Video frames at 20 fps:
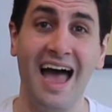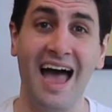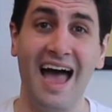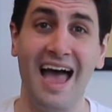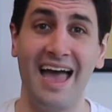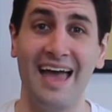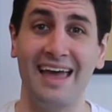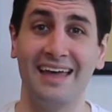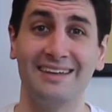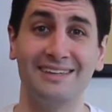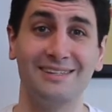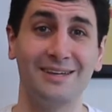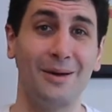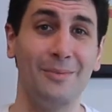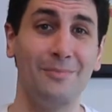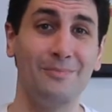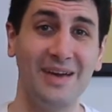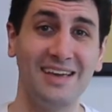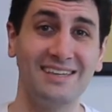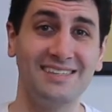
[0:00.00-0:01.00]
And
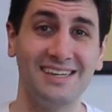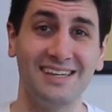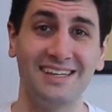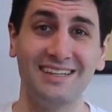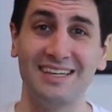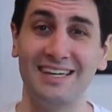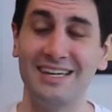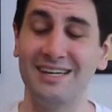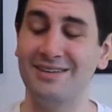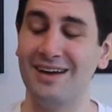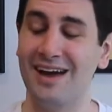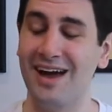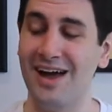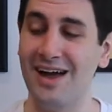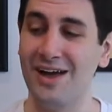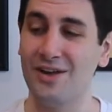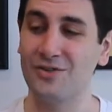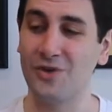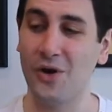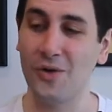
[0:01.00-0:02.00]
basically,
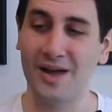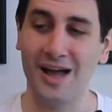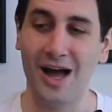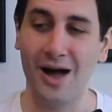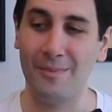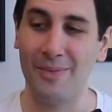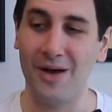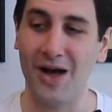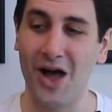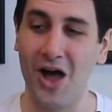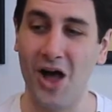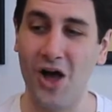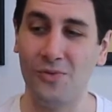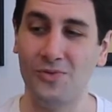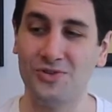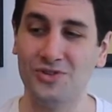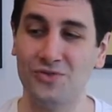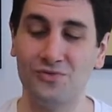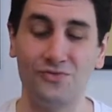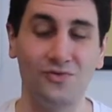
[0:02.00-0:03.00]
growing up, I
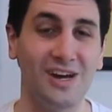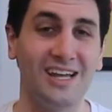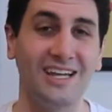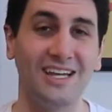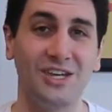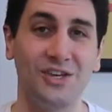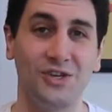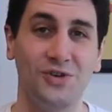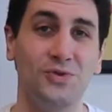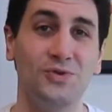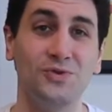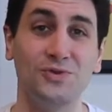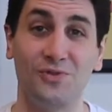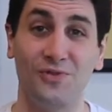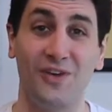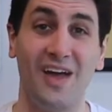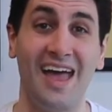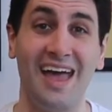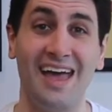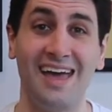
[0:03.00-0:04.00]
was a really huge
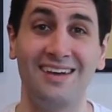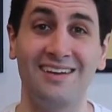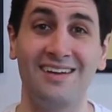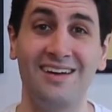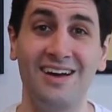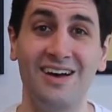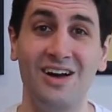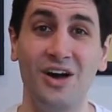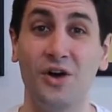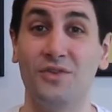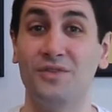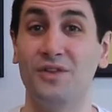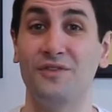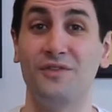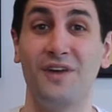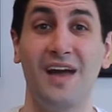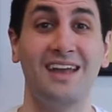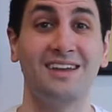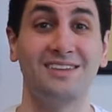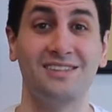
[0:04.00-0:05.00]
fan of the
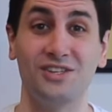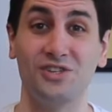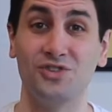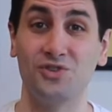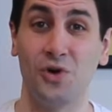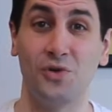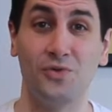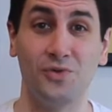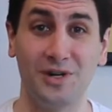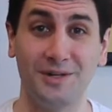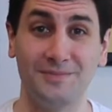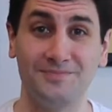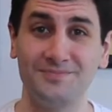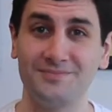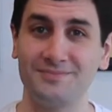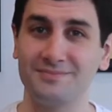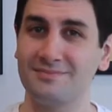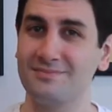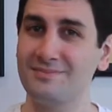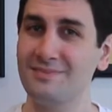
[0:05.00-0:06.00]
fantasy genre.
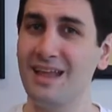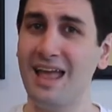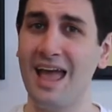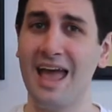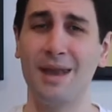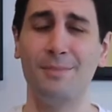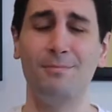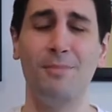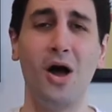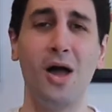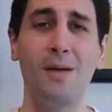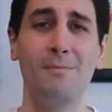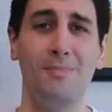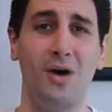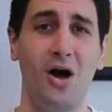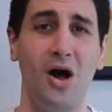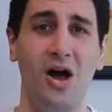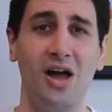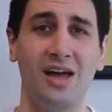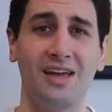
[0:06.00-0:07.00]
And my
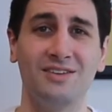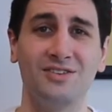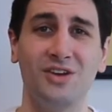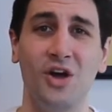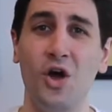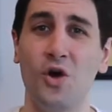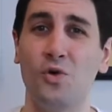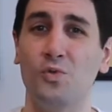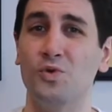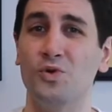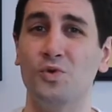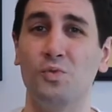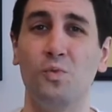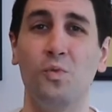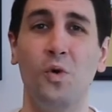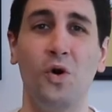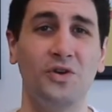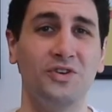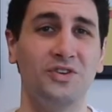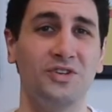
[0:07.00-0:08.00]
mind would
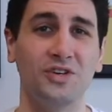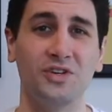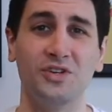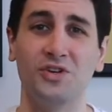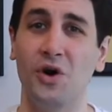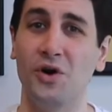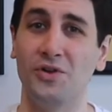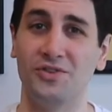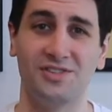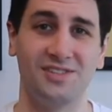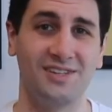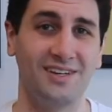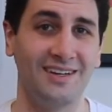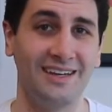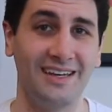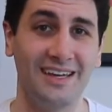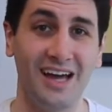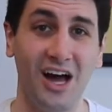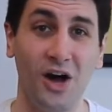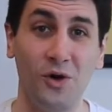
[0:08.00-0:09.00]
wander
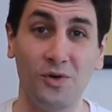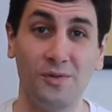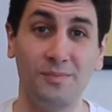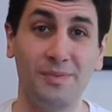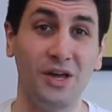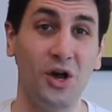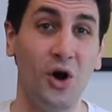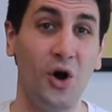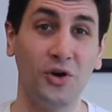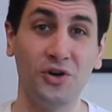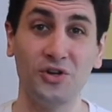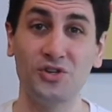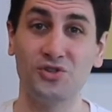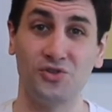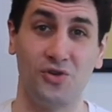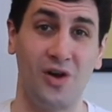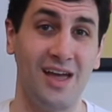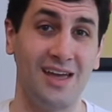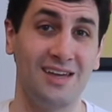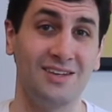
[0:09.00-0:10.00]
constantly. I would be on a
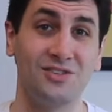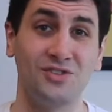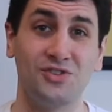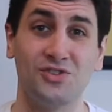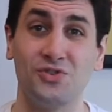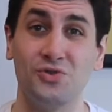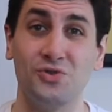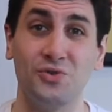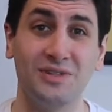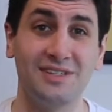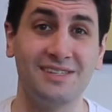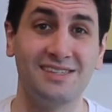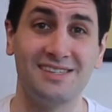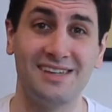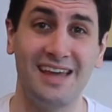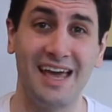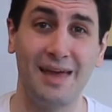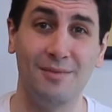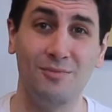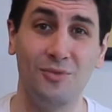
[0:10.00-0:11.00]
train to school in
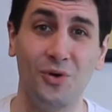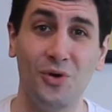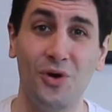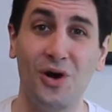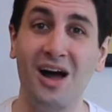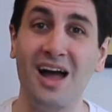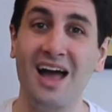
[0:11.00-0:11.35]
Stanmore